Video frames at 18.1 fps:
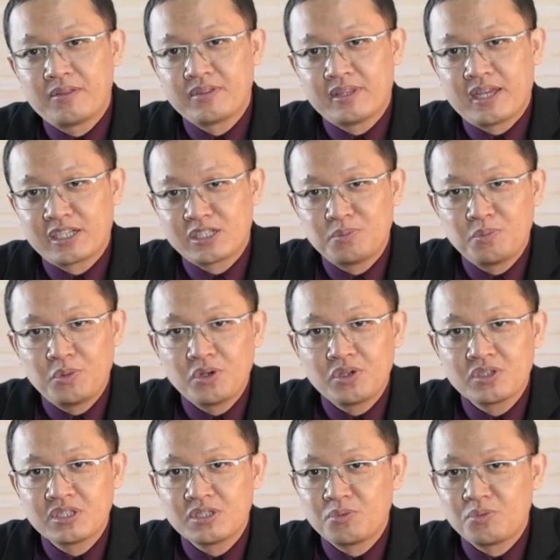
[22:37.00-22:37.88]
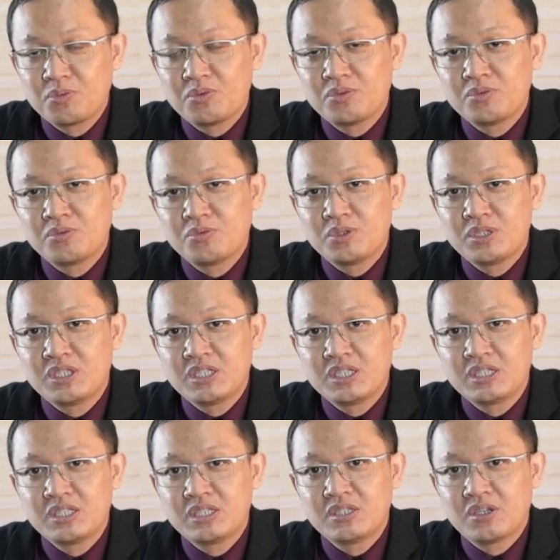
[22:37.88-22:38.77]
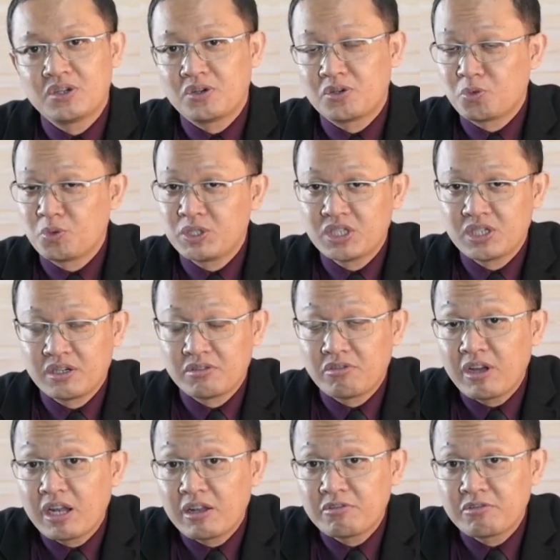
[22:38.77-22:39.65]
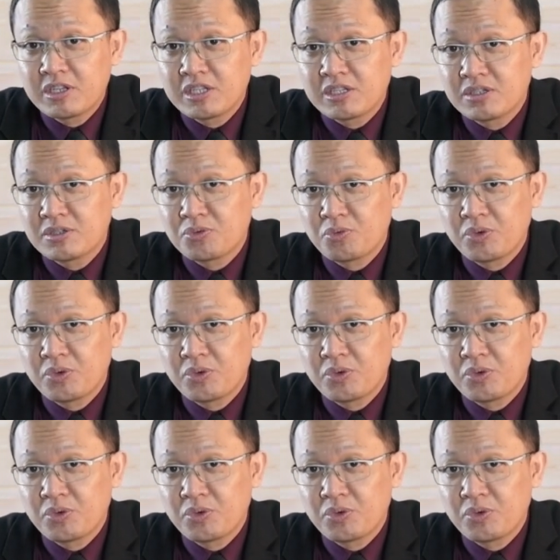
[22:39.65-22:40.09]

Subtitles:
textbooks, which are relevant